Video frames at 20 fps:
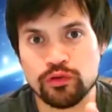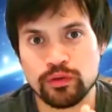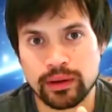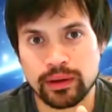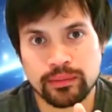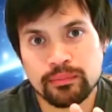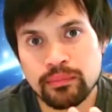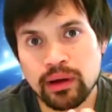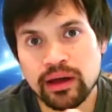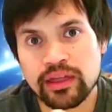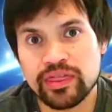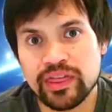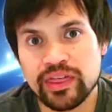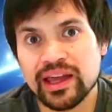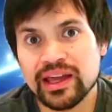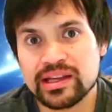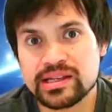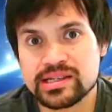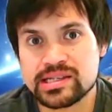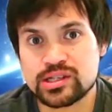Uh, my
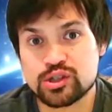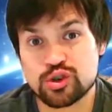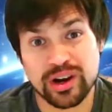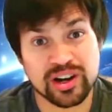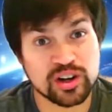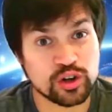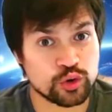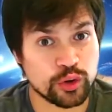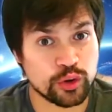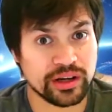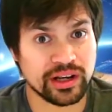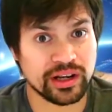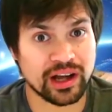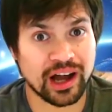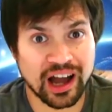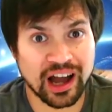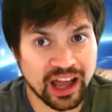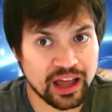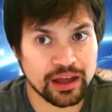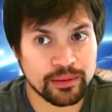thing is trend trading.
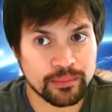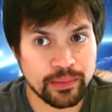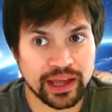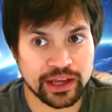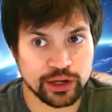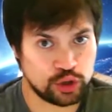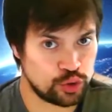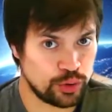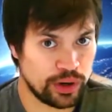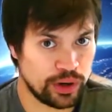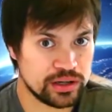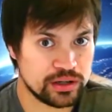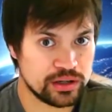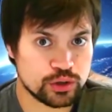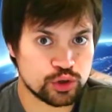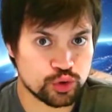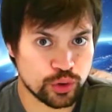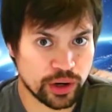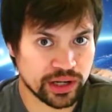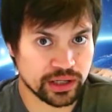I am a trend
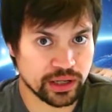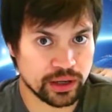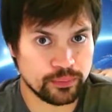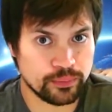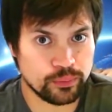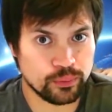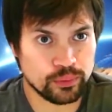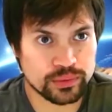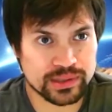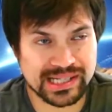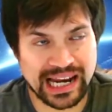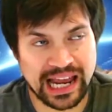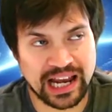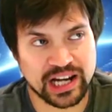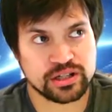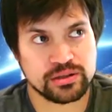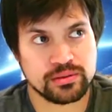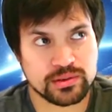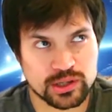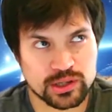trader
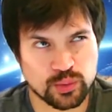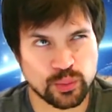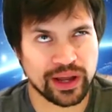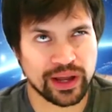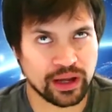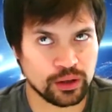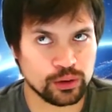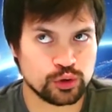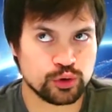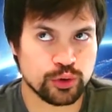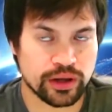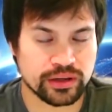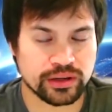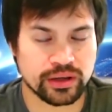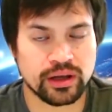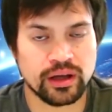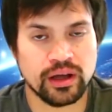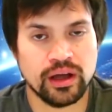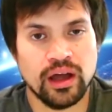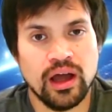slash swing trader.